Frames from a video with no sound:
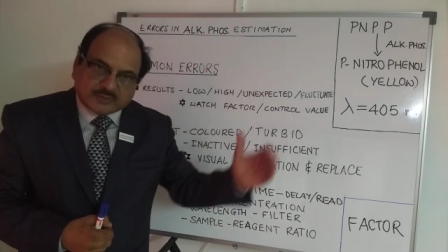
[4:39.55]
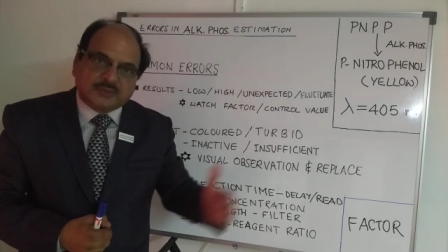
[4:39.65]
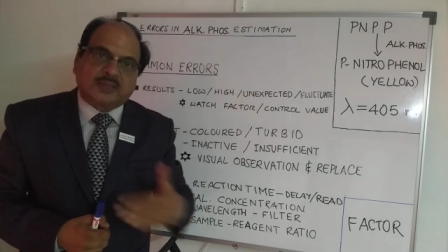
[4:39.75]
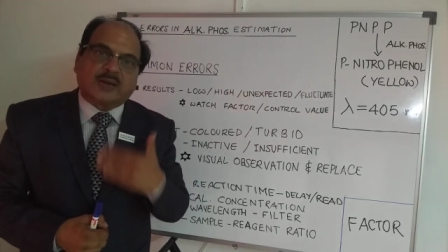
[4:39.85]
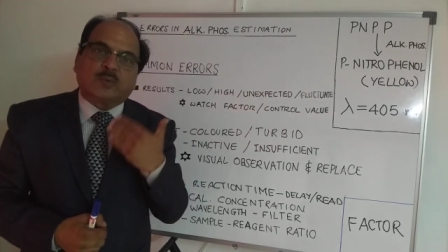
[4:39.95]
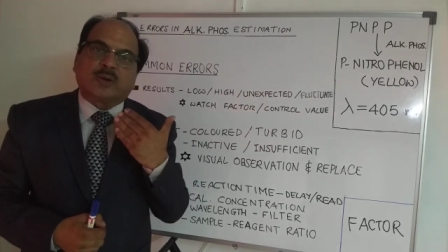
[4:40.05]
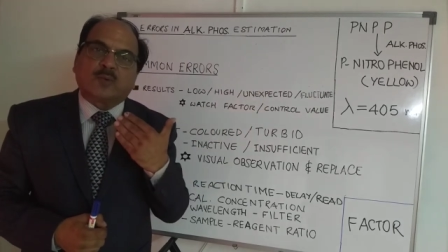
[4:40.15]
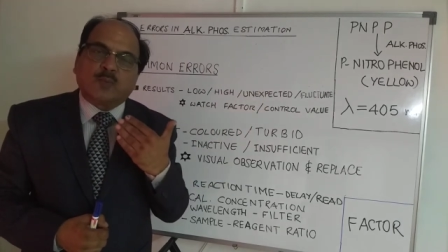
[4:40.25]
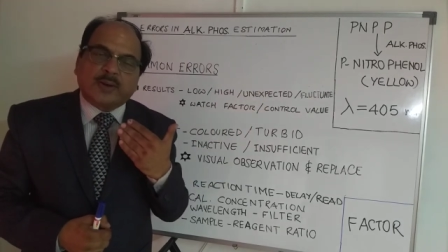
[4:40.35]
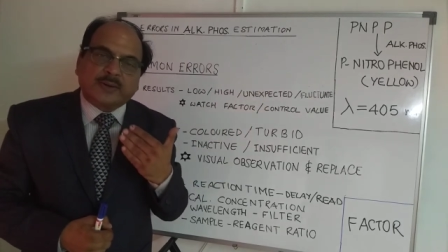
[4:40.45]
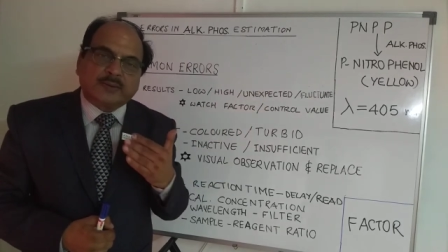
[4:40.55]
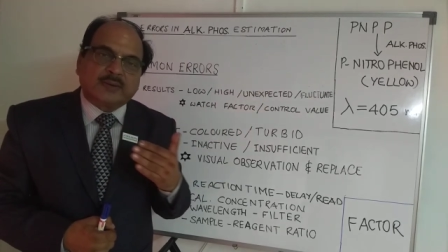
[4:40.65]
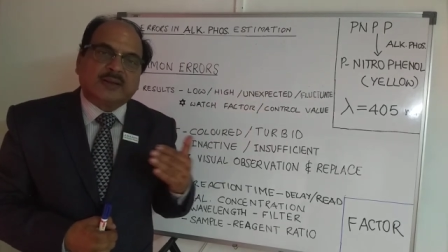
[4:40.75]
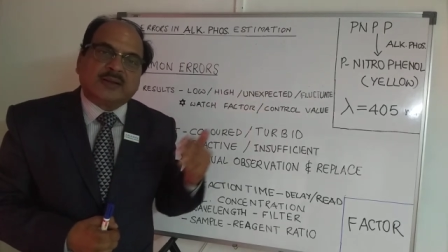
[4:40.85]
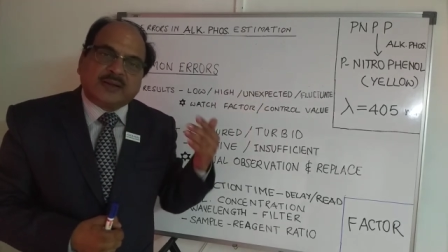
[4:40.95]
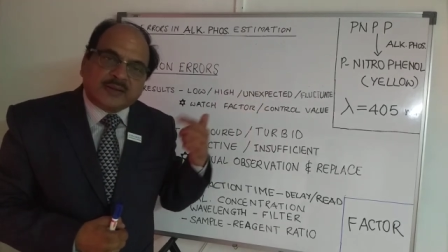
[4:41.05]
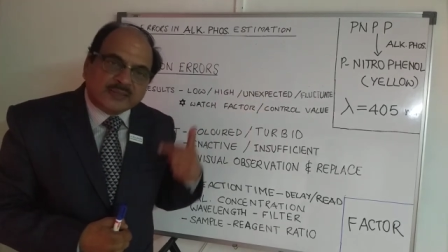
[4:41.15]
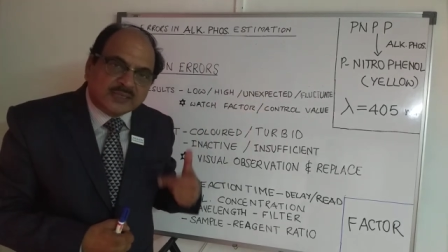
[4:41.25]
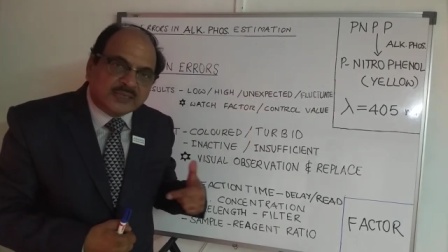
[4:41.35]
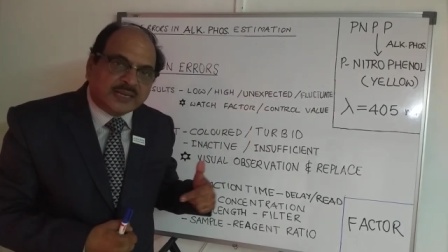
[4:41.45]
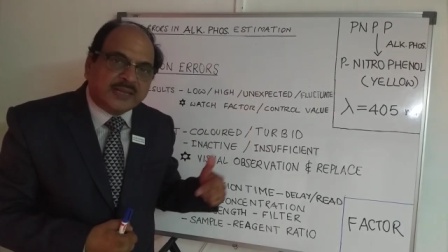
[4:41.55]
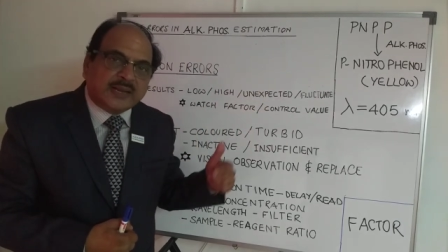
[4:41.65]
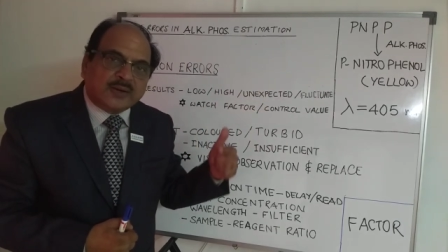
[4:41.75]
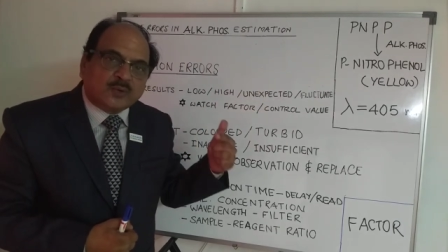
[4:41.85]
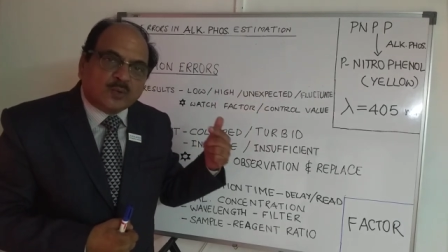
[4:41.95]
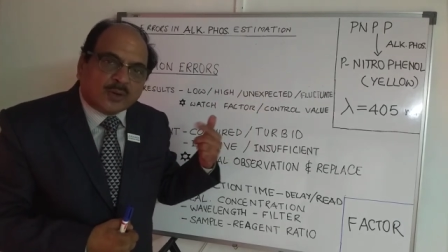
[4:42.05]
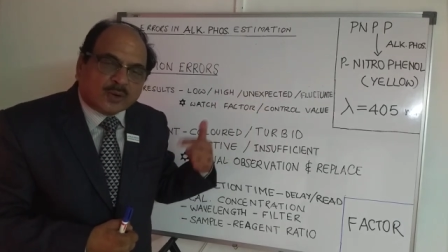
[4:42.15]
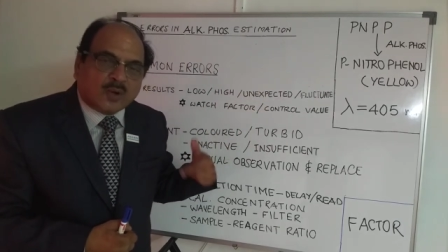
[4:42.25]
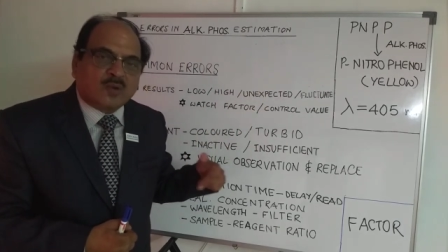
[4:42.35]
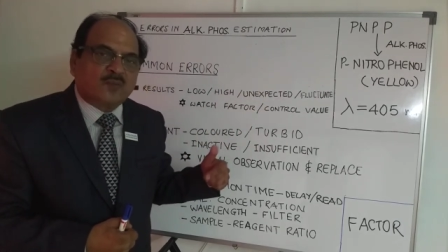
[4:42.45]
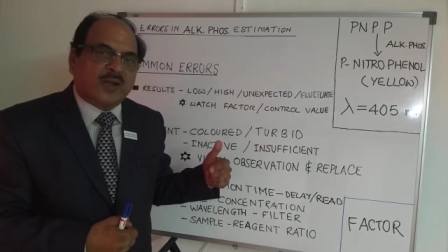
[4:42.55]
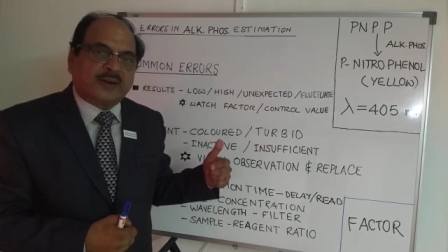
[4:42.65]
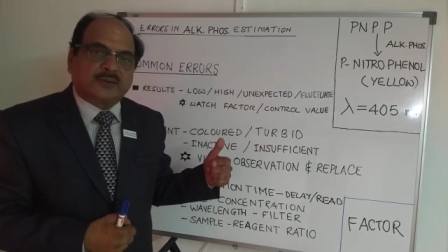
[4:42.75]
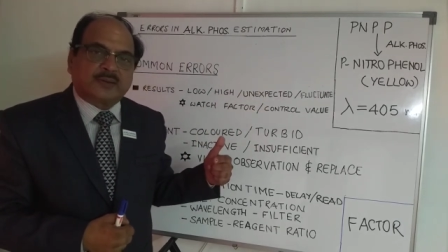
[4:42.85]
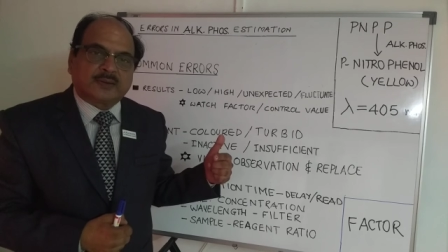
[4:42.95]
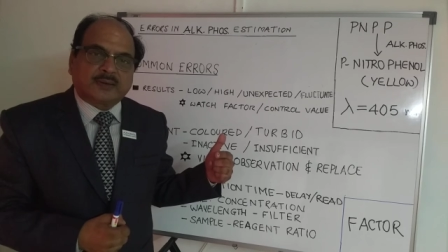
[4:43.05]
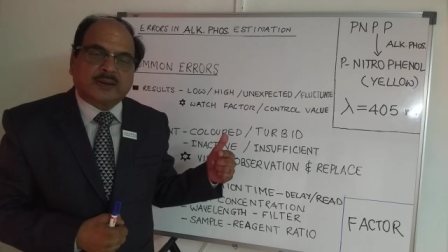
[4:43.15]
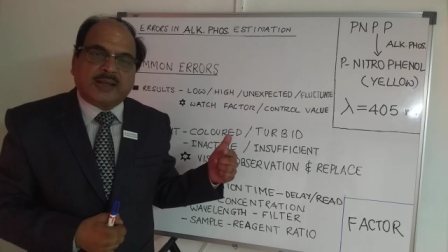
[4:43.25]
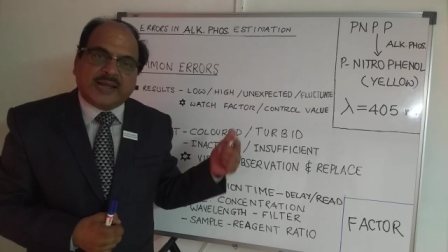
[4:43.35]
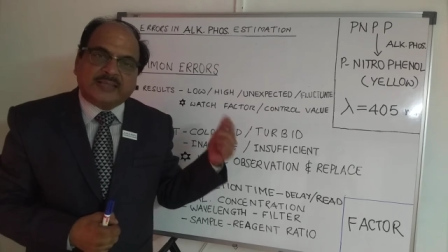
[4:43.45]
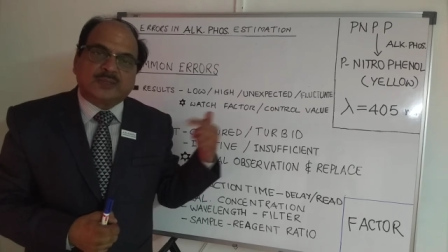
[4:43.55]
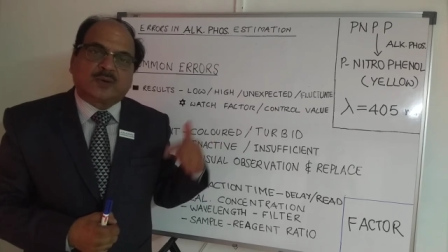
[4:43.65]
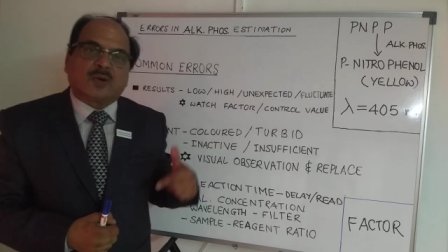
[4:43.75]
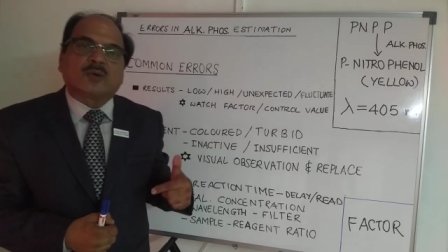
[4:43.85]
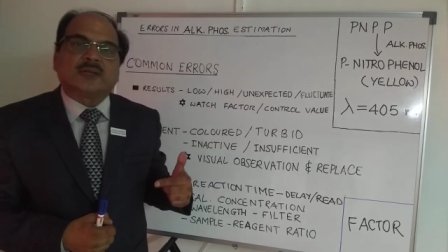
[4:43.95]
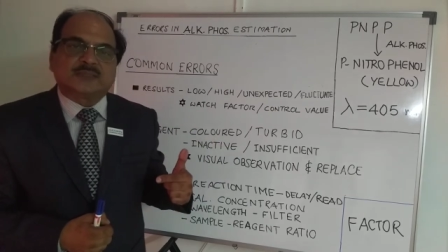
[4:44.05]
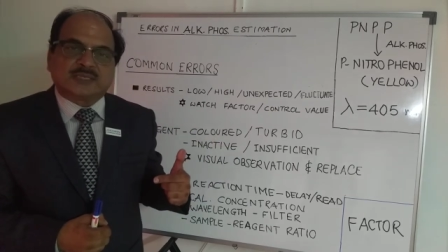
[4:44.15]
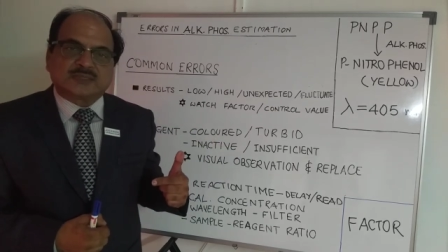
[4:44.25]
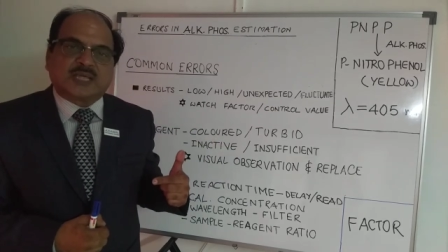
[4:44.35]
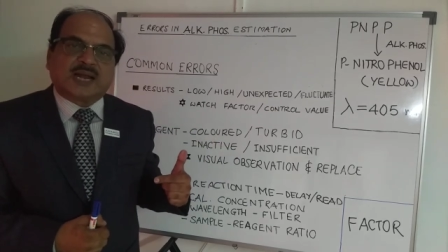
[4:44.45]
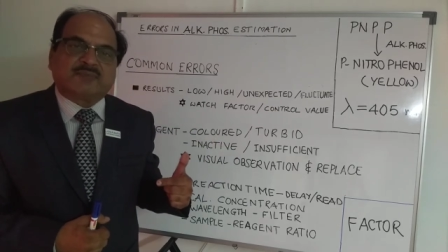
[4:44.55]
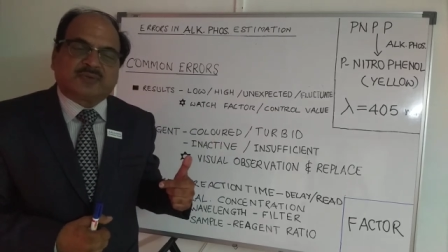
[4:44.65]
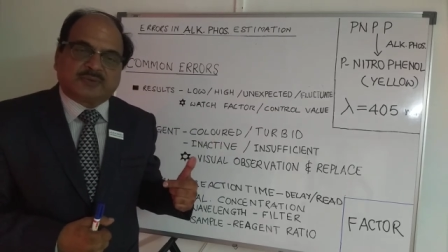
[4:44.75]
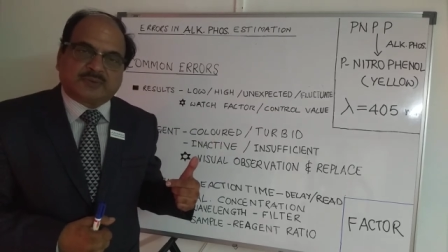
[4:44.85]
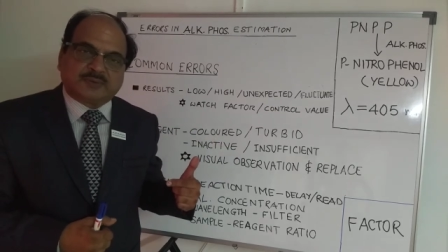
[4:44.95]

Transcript: the regular one, resulting into a wrong factor and the wrong results thereafter.